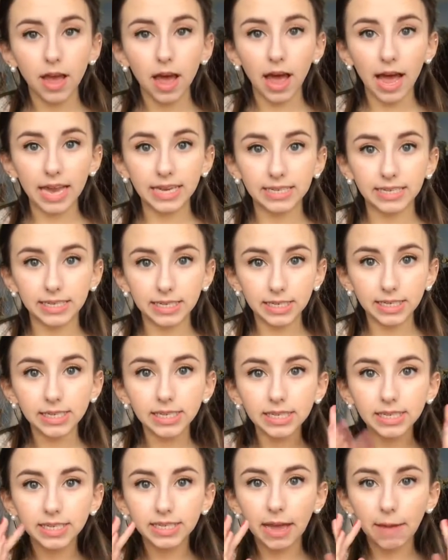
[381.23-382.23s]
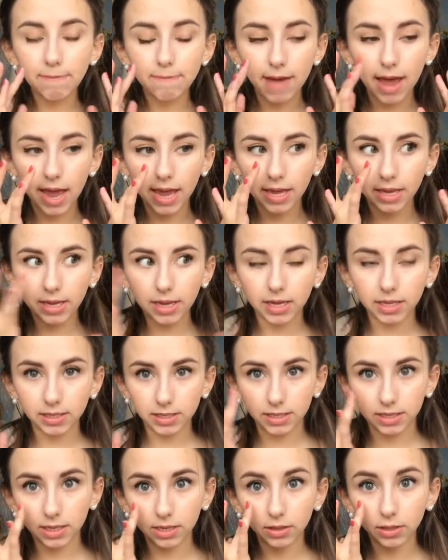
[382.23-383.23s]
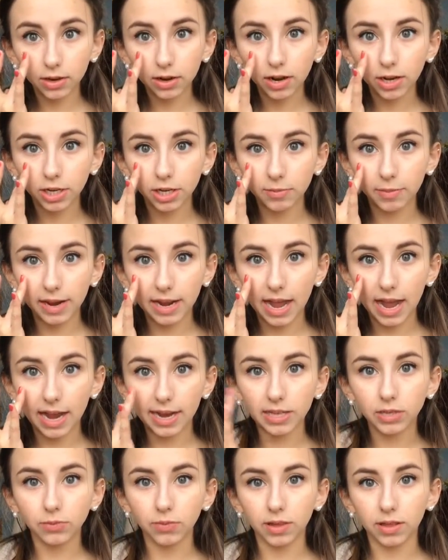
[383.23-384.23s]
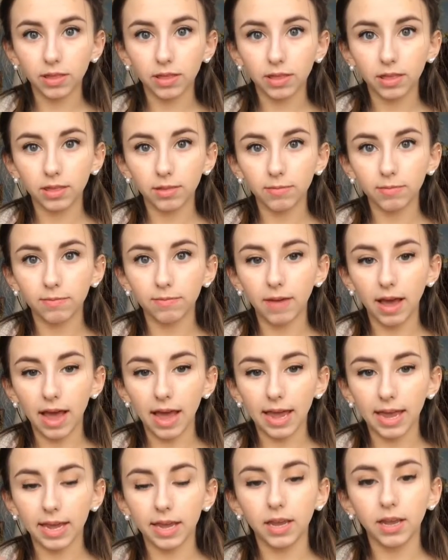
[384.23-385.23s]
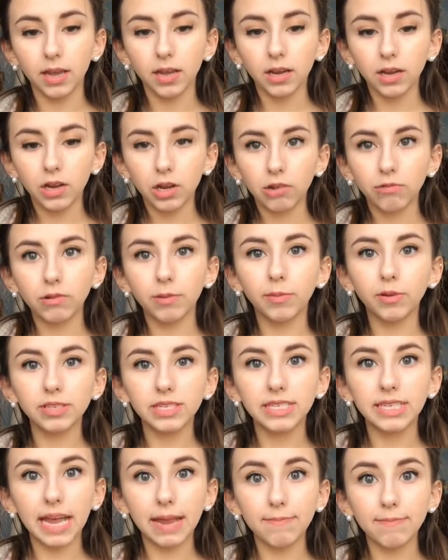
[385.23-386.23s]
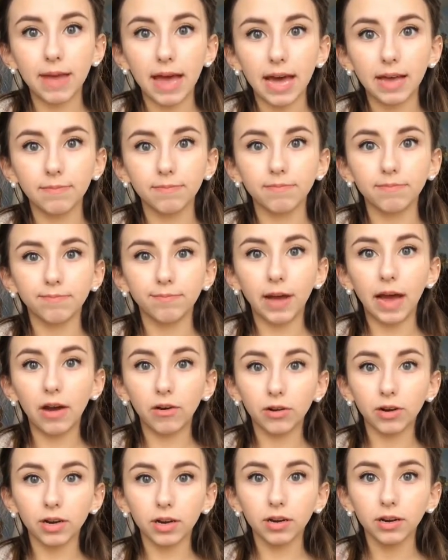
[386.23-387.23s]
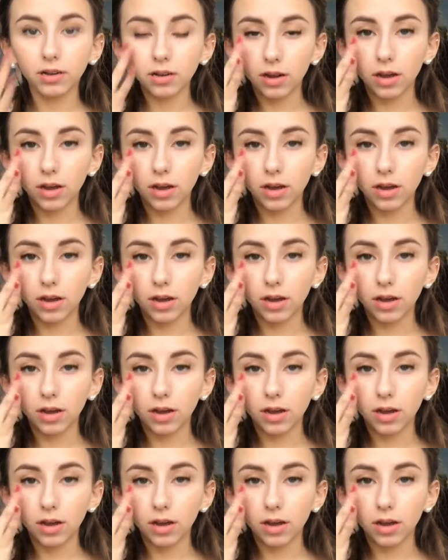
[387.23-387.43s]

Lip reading: I did set my concealer under my eyes with my Rimmel Stay Matte powder